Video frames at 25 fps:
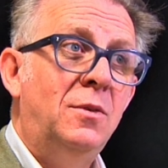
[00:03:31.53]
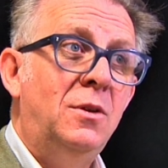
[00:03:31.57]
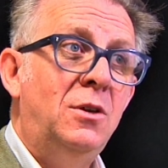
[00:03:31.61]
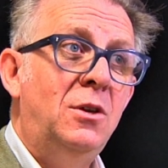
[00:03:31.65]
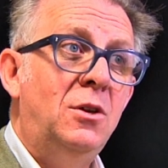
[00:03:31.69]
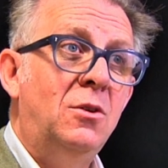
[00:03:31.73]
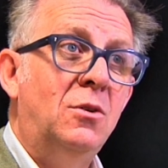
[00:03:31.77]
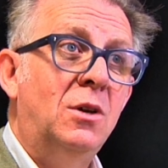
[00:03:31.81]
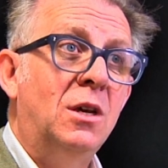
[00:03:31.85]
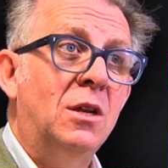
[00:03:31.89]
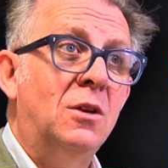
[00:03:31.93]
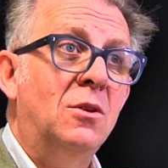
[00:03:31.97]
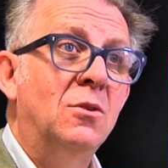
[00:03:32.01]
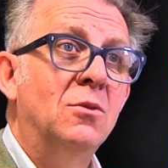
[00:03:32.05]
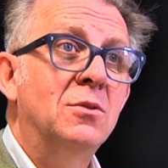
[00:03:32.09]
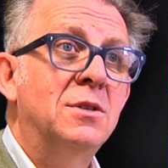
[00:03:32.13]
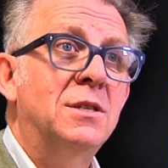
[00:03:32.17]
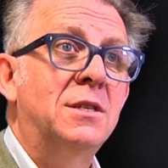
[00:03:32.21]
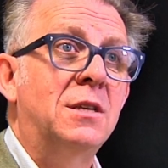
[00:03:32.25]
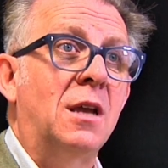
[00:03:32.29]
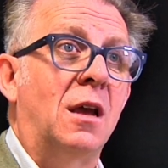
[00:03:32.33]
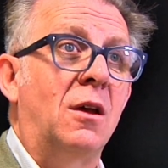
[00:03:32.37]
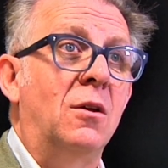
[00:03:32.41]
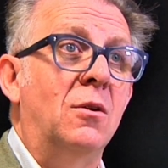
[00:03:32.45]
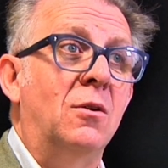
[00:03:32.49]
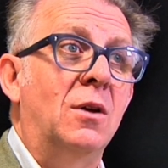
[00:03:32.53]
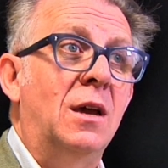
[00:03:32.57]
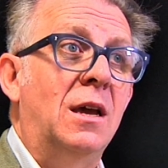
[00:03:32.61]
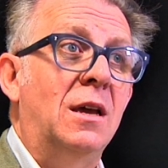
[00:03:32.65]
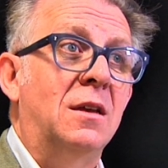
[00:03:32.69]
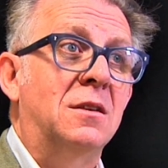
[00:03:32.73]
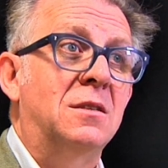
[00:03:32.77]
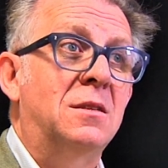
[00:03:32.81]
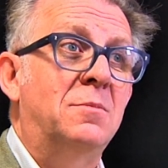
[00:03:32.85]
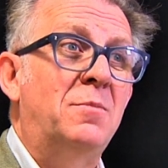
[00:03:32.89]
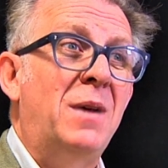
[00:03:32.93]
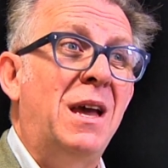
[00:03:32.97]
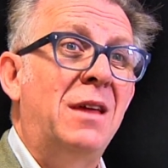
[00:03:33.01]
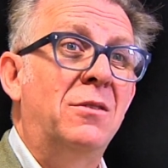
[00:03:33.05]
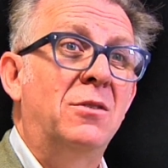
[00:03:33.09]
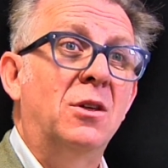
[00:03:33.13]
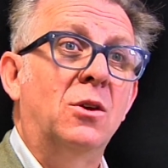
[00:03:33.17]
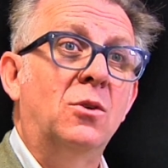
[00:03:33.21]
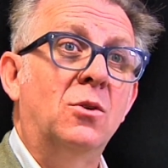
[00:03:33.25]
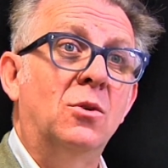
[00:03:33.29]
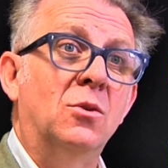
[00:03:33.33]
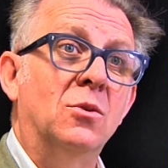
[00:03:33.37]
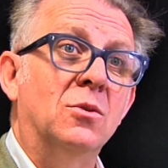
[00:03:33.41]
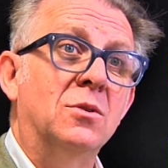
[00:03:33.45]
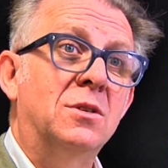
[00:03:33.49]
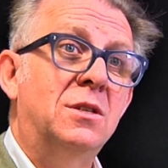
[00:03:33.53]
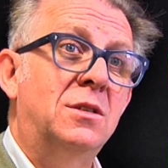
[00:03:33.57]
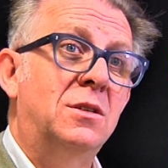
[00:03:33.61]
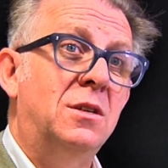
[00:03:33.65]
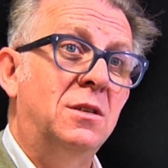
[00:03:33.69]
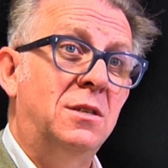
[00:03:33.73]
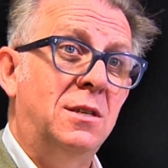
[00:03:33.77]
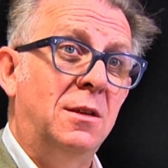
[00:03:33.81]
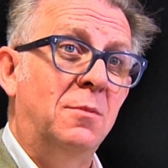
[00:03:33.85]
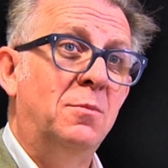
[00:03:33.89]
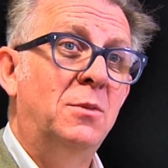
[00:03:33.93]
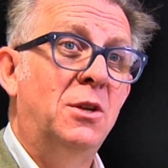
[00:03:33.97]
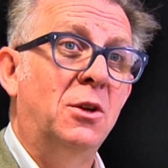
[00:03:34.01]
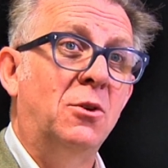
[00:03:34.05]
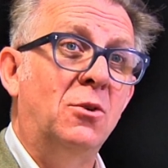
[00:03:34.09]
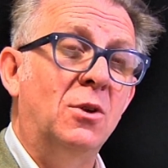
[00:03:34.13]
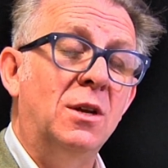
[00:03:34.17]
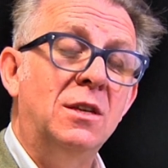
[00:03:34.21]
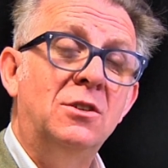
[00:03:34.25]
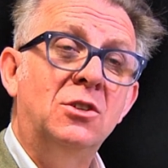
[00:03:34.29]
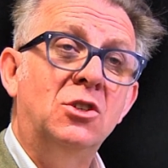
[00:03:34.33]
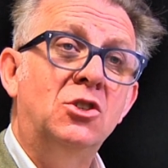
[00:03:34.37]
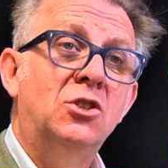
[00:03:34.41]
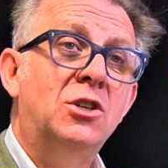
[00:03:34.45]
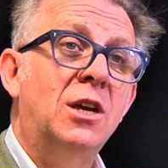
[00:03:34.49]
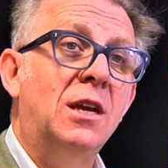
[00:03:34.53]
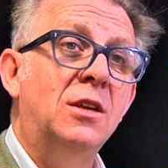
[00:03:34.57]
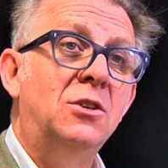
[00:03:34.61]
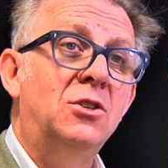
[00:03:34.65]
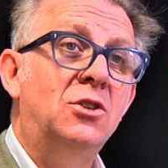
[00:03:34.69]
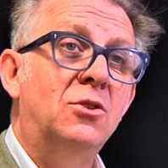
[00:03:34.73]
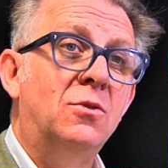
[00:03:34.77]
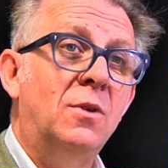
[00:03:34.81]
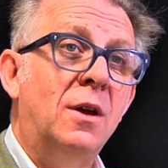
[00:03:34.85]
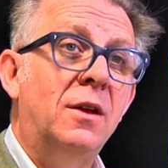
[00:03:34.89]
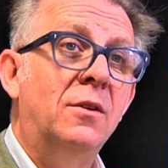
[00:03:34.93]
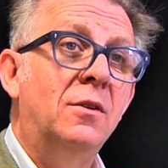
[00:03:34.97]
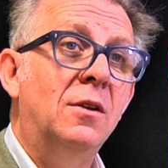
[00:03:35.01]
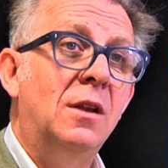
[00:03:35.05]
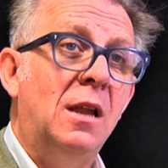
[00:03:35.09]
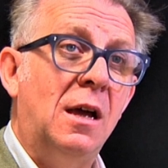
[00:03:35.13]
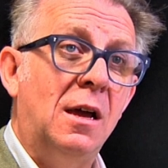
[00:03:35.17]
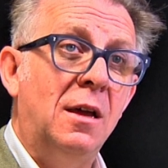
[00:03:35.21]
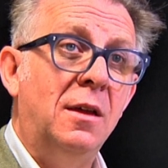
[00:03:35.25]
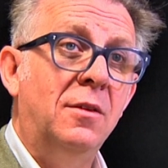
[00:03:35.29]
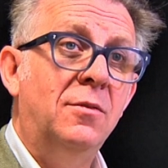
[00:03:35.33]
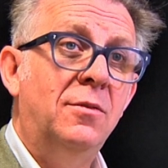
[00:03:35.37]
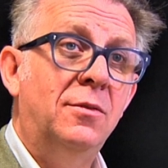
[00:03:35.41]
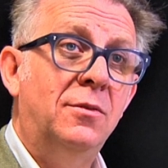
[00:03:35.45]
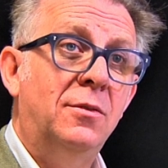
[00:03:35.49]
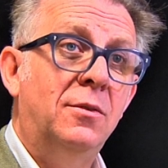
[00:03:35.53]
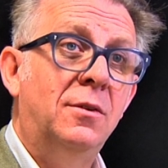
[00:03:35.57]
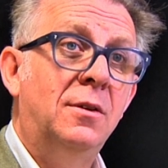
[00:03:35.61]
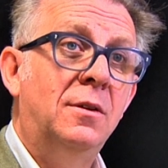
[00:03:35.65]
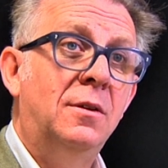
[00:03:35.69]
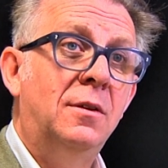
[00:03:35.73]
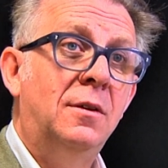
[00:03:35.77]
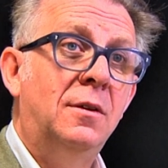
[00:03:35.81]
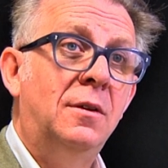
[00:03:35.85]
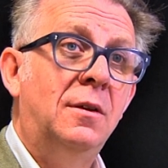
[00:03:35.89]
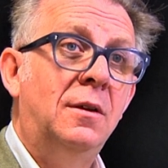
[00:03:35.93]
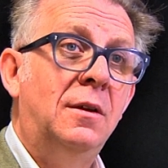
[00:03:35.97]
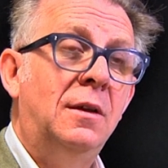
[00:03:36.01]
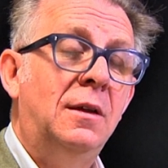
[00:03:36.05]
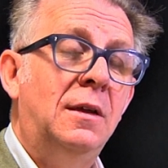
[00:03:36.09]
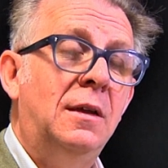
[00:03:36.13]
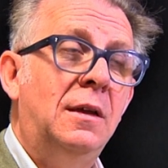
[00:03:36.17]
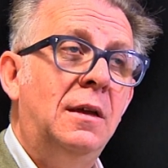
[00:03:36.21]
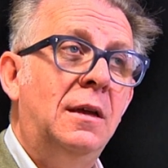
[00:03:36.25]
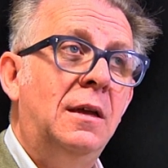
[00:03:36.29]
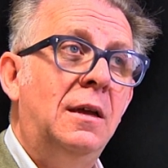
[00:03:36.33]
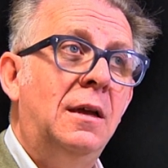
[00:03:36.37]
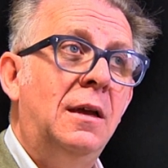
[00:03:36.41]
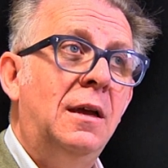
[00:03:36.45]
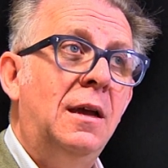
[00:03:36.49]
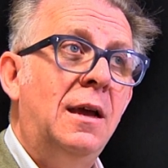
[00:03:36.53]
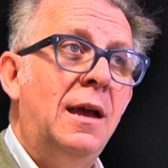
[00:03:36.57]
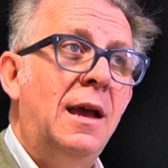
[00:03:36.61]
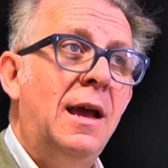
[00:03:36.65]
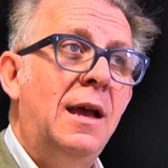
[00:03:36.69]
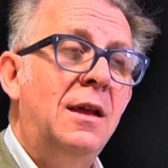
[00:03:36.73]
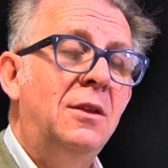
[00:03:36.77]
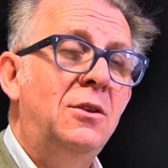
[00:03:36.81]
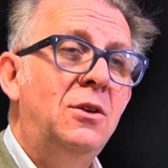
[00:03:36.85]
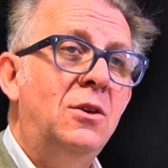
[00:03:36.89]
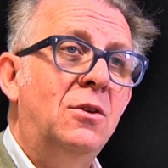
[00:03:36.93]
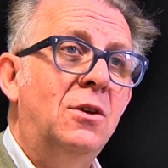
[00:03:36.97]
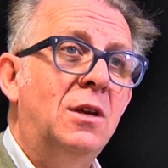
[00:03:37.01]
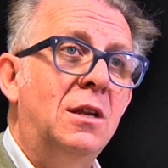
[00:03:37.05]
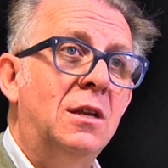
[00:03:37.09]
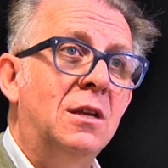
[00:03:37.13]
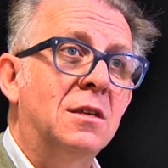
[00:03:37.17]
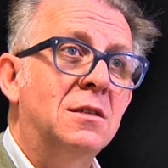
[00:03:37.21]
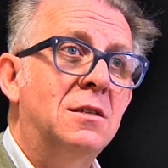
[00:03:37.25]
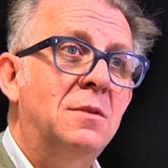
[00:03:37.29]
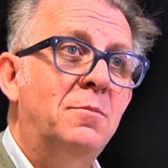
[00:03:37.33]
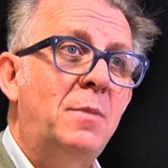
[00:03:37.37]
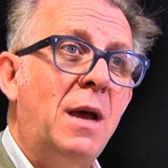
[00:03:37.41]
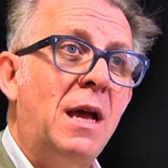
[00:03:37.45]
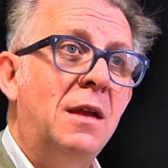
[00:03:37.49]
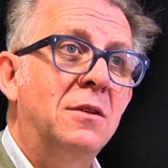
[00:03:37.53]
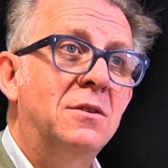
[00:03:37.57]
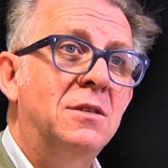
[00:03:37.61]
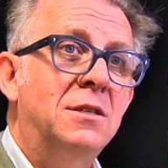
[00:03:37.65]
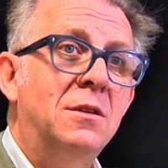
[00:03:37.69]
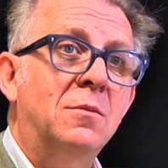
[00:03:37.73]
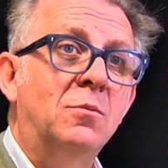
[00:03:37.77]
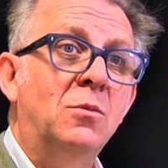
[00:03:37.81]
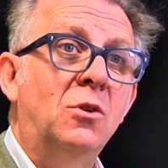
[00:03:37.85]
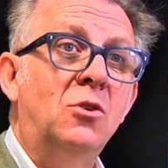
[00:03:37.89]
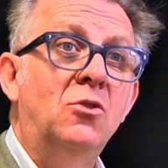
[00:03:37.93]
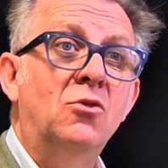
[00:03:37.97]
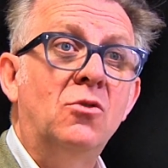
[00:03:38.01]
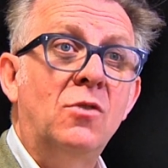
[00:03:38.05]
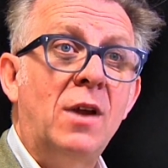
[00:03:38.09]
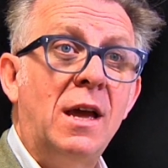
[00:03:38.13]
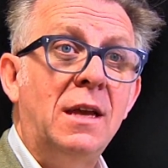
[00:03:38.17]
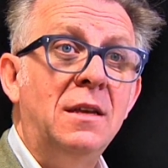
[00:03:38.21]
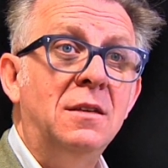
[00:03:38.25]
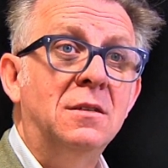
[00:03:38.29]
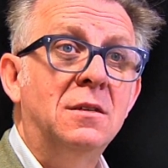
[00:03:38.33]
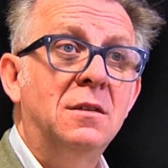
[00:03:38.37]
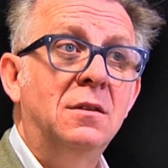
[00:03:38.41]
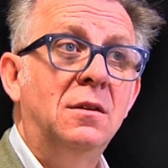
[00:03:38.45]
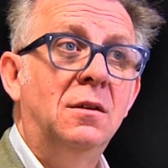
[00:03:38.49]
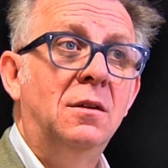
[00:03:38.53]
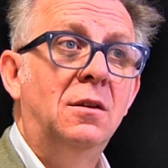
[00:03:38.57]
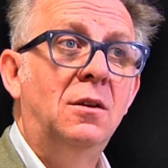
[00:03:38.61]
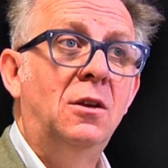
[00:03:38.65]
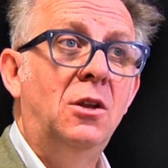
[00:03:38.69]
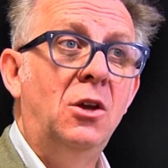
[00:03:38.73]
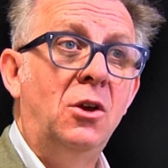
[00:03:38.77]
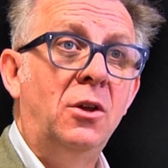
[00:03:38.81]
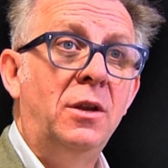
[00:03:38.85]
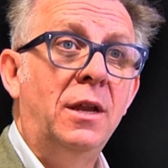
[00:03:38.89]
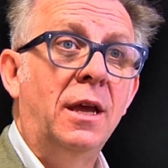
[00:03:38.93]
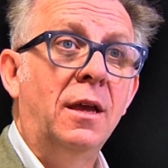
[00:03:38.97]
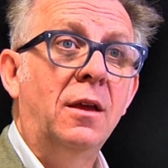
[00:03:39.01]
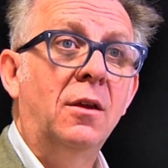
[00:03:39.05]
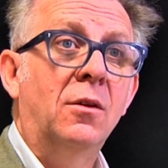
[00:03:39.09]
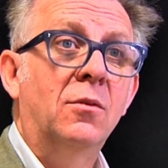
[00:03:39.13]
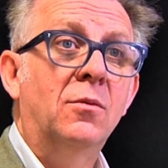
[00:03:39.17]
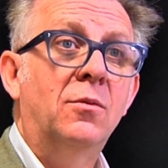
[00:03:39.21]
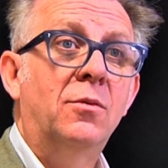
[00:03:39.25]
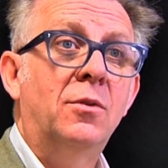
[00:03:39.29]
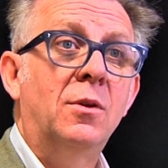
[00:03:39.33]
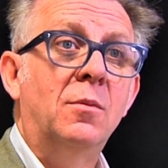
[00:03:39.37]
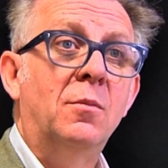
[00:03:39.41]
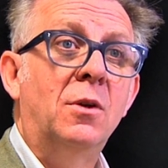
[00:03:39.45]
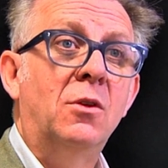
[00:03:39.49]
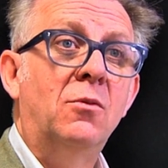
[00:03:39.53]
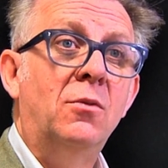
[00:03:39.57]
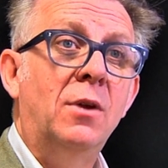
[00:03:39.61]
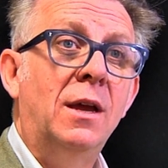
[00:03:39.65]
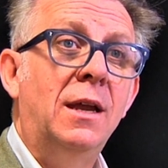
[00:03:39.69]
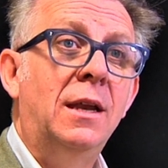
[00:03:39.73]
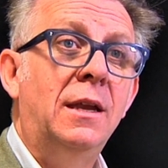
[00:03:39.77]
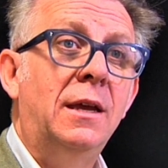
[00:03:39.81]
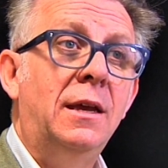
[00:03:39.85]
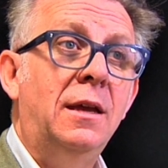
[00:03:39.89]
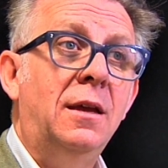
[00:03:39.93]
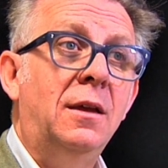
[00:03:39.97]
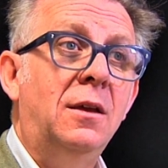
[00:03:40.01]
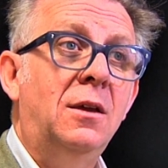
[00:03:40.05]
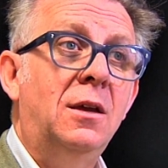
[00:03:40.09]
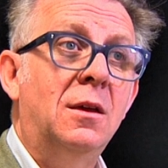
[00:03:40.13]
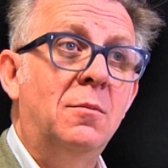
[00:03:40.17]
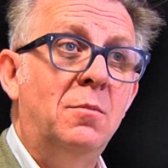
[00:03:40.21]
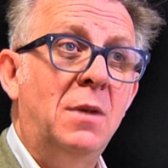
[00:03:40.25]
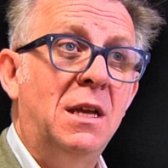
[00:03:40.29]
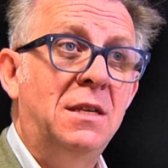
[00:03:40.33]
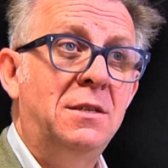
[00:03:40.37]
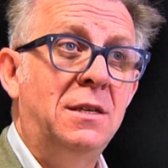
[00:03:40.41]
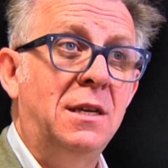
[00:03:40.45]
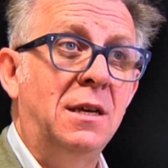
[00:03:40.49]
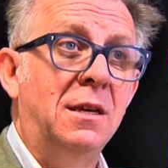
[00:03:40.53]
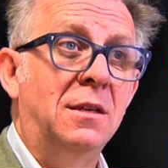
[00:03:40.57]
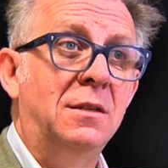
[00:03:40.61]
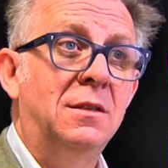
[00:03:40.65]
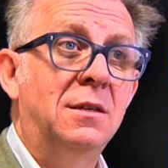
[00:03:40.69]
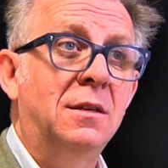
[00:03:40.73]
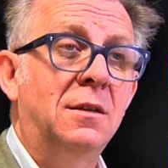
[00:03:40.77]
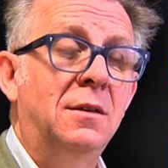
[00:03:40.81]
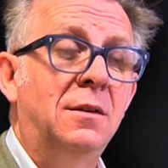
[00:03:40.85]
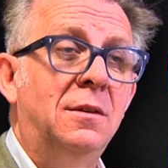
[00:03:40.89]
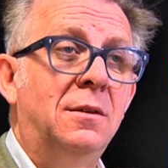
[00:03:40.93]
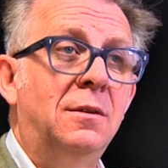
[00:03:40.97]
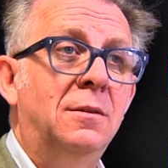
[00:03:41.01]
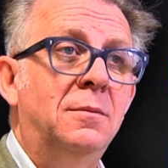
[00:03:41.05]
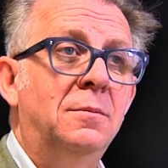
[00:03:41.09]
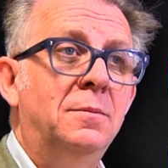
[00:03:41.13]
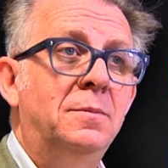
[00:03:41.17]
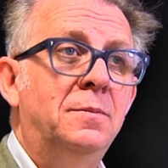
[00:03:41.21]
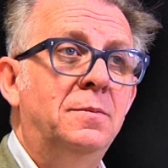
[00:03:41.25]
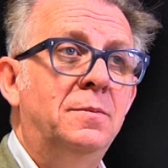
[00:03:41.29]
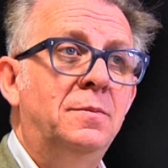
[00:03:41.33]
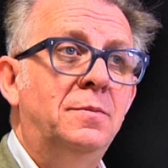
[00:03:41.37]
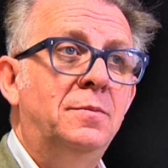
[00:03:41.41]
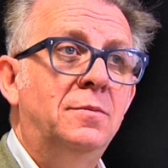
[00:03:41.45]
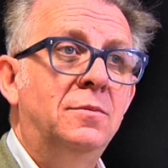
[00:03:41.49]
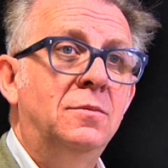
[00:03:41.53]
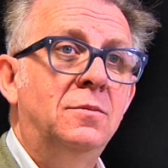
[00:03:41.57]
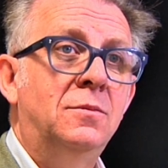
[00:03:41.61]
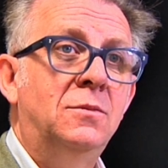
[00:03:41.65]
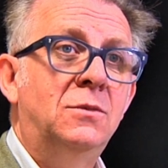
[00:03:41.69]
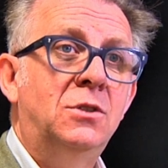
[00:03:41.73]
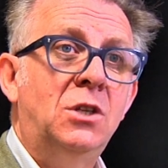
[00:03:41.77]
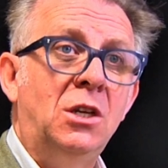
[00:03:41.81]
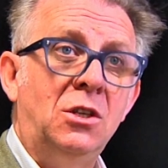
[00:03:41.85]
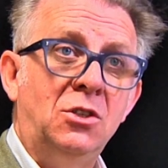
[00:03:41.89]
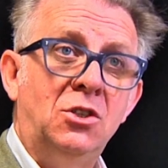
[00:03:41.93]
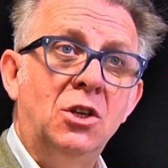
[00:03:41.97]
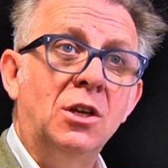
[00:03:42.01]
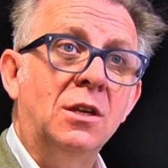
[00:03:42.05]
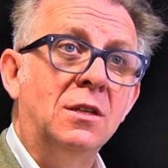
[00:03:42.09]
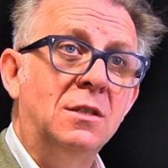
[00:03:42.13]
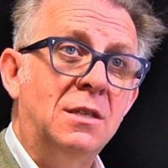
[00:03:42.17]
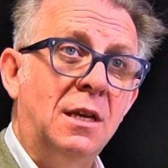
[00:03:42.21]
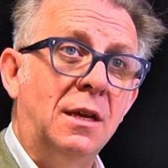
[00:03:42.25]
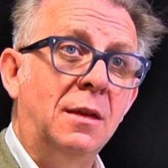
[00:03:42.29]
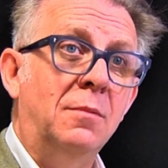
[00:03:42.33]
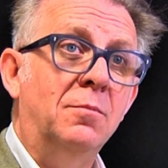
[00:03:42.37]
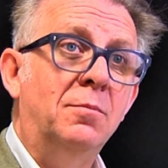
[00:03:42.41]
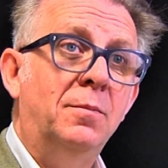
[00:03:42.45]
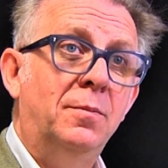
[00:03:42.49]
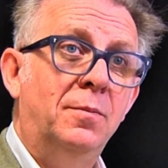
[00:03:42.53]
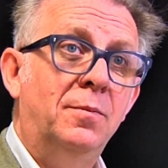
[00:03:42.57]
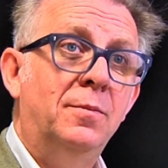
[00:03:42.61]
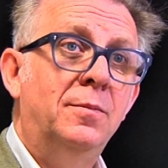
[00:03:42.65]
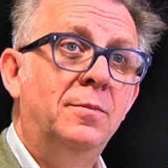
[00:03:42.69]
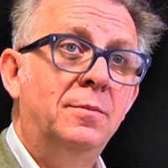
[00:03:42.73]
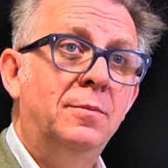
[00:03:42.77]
You can also expect the course to some degree to change your own life. And you can expect some great learning from a really committed teaching team.